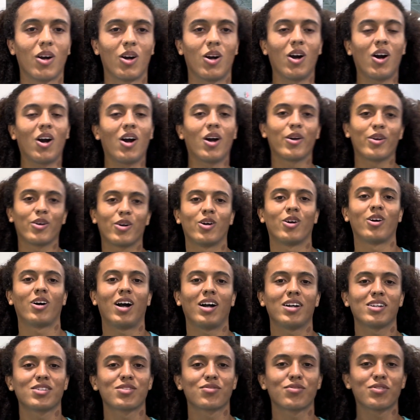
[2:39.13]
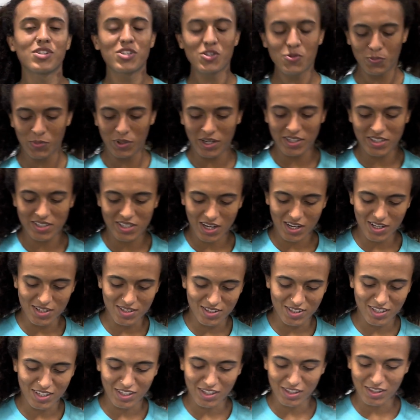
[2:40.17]
Alright, y'all, I just finished play
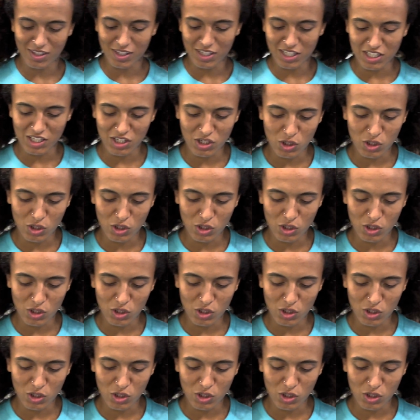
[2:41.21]
testing the